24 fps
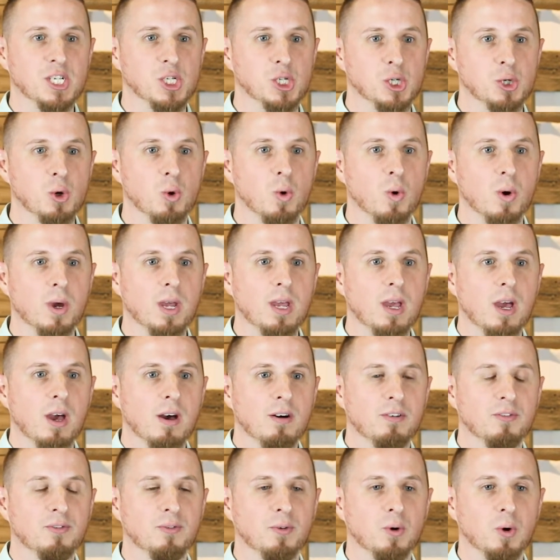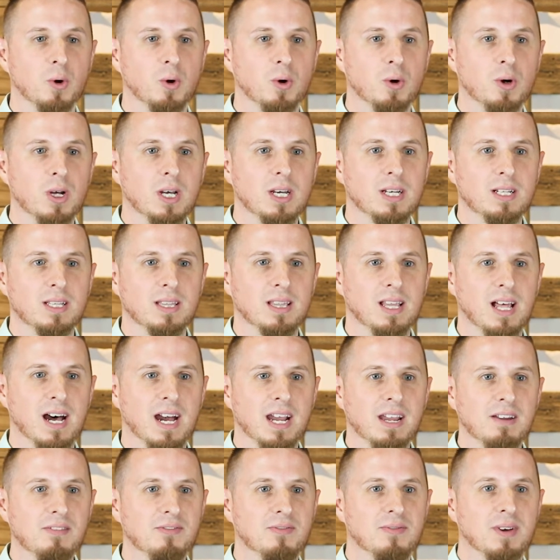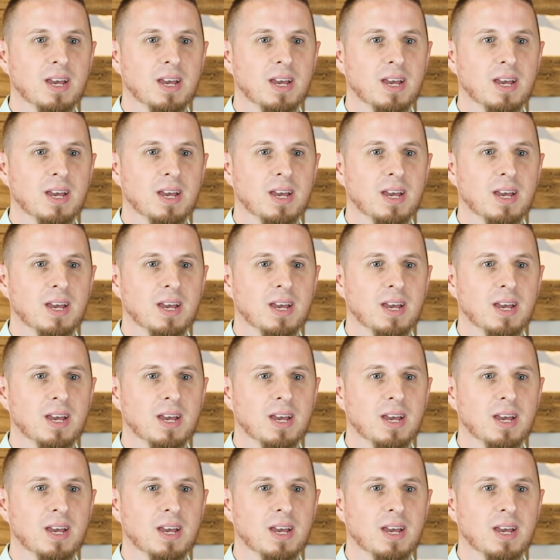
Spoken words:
joyful life.